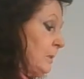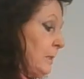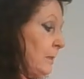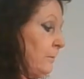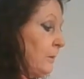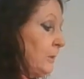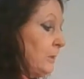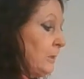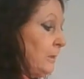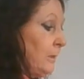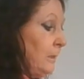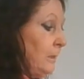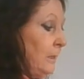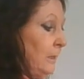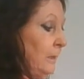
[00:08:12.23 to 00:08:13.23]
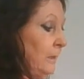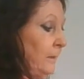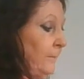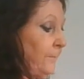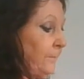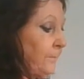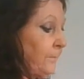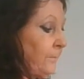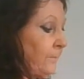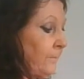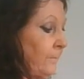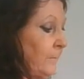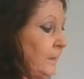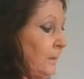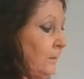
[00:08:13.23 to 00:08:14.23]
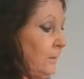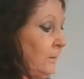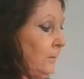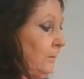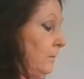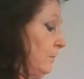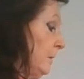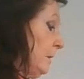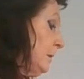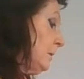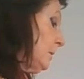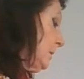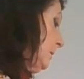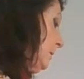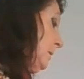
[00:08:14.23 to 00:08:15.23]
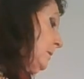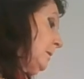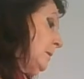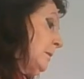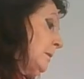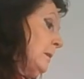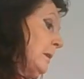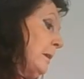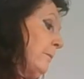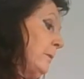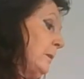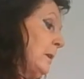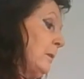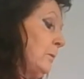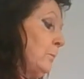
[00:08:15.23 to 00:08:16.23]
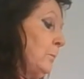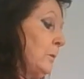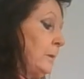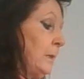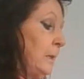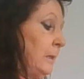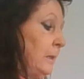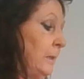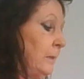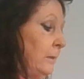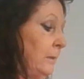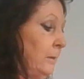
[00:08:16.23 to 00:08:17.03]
down the side here. All right, and we're going to have another one here.